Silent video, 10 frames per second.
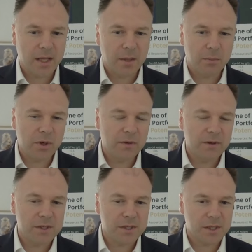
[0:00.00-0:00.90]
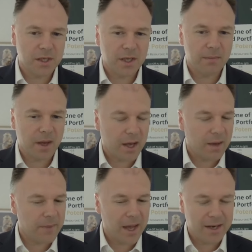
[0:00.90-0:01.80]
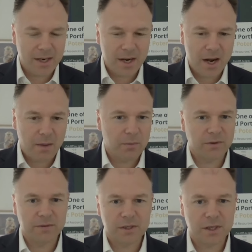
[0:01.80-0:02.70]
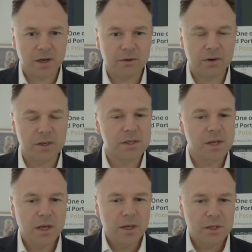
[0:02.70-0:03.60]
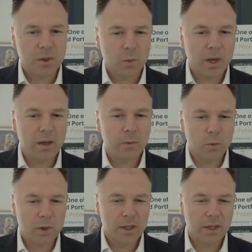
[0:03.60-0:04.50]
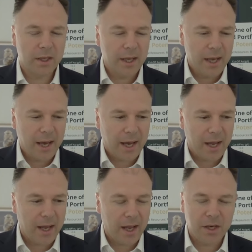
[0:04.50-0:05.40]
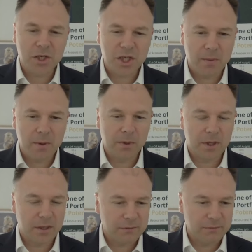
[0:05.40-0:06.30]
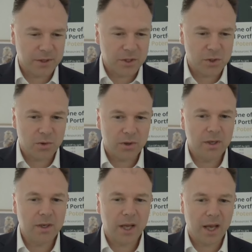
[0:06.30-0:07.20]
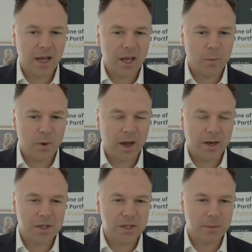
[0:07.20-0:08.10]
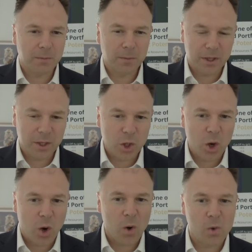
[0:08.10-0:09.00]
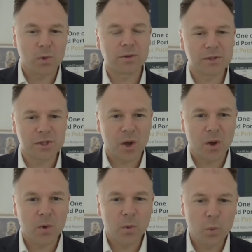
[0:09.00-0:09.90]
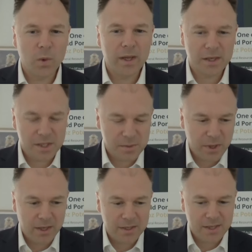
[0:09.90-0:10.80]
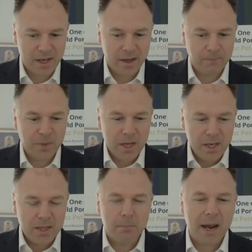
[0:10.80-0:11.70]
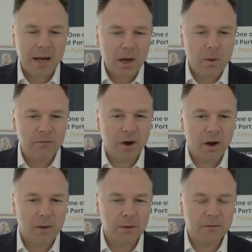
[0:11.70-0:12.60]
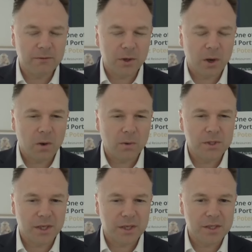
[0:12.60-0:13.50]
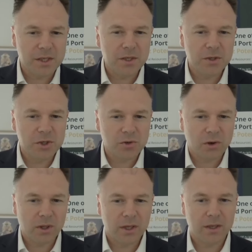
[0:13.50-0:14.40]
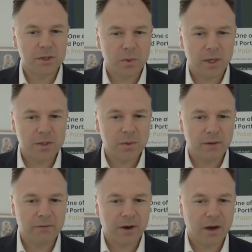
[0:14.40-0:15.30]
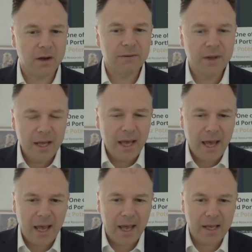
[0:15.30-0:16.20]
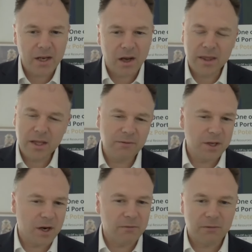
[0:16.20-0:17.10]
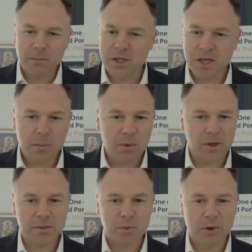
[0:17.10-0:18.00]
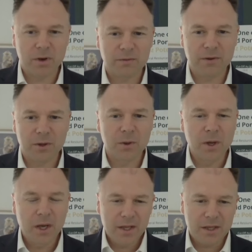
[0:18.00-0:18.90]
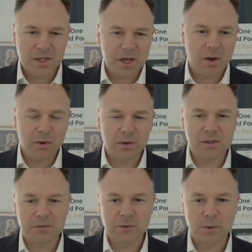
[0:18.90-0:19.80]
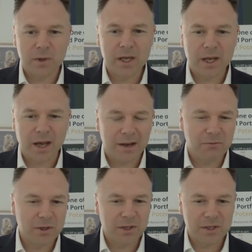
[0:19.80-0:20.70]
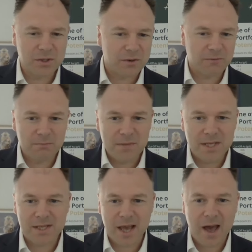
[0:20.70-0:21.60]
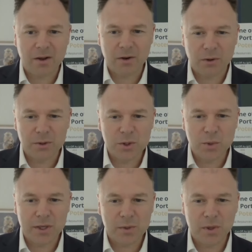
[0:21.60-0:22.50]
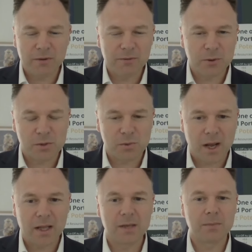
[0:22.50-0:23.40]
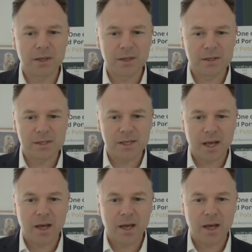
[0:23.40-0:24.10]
and the previous team had a number of discoveries. So we're really unashamedly Victorian, and we're unashamedly gold. So we expect the macro environment for gold to continue strongly in 2025. And I think, from a share price point of view, the shareholders of Aureka have really sort of missed out on 2024's rally because